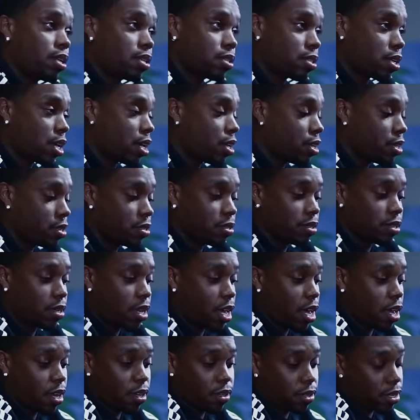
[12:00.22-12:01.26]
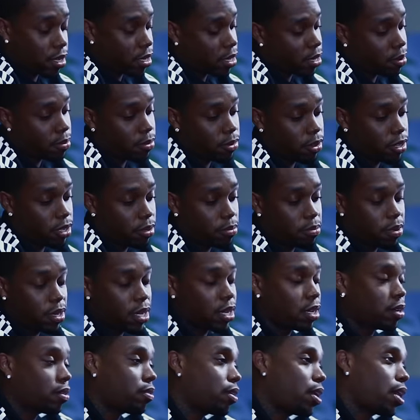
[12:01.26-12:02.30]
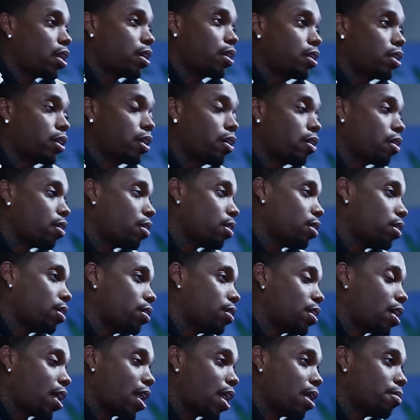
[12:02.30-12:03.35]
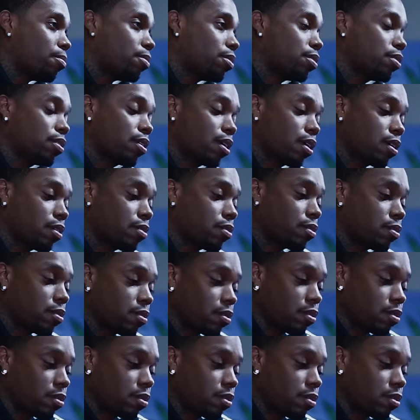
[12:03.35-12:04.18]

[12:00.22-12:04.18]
that say this and that. Like, I'm really big on like clarity and diamonds now.